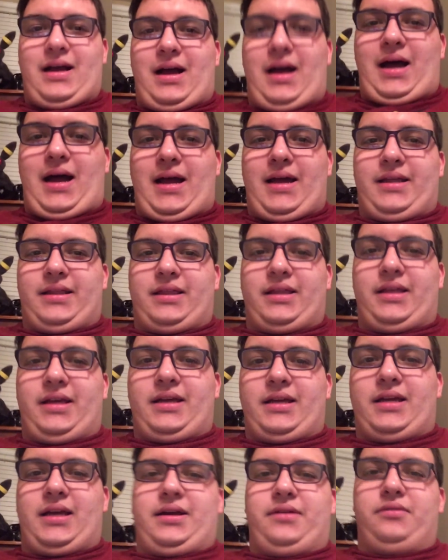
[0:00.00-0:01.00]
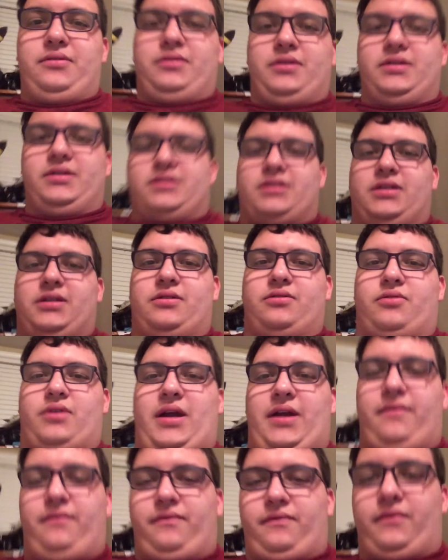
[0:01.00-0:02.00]
I think it was a
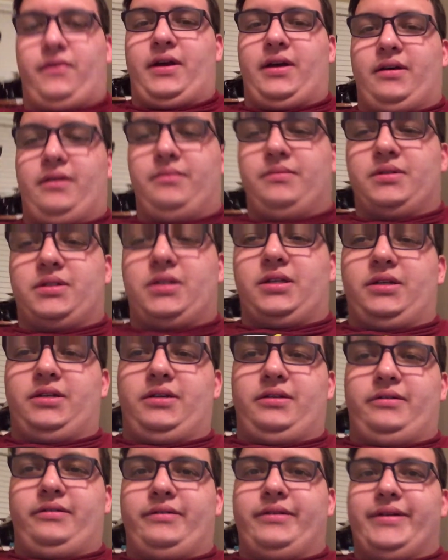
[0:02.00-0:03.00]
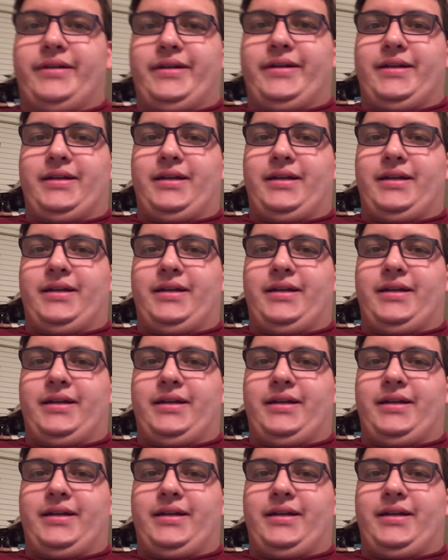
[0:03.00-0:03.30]
great film too.